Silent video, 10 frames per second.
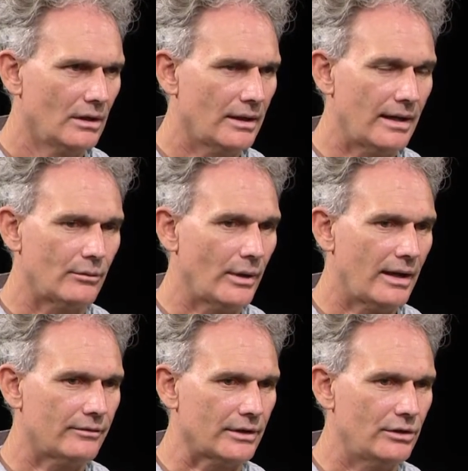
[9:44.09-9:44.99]
Yeah, and we
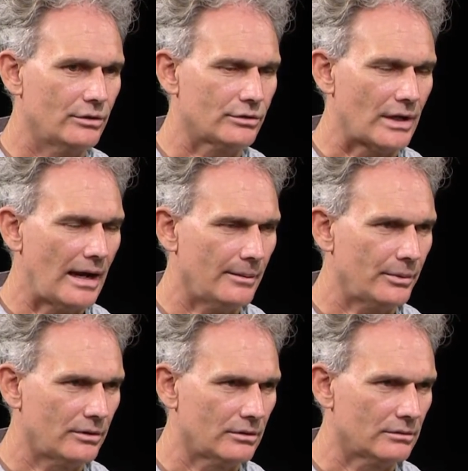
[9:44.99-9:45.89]
have a huge
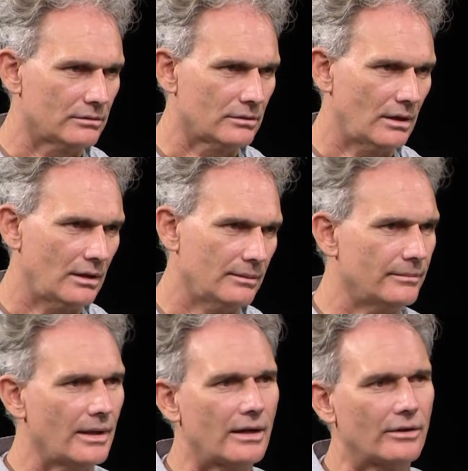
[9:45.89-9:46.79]
apple
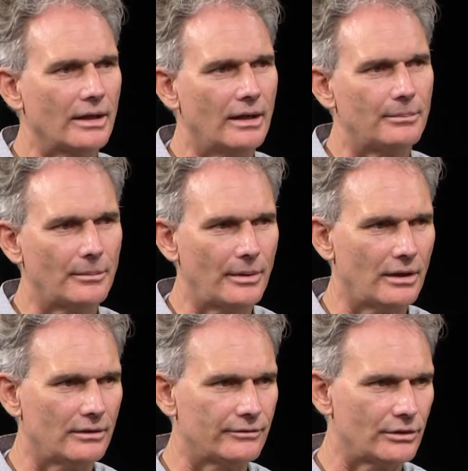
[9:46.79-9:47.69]
area up
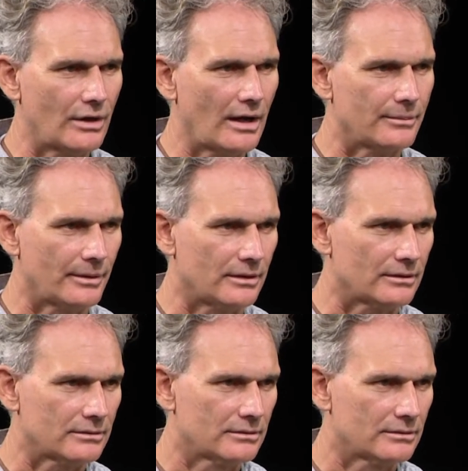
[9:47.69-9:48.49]
above Yucaipa.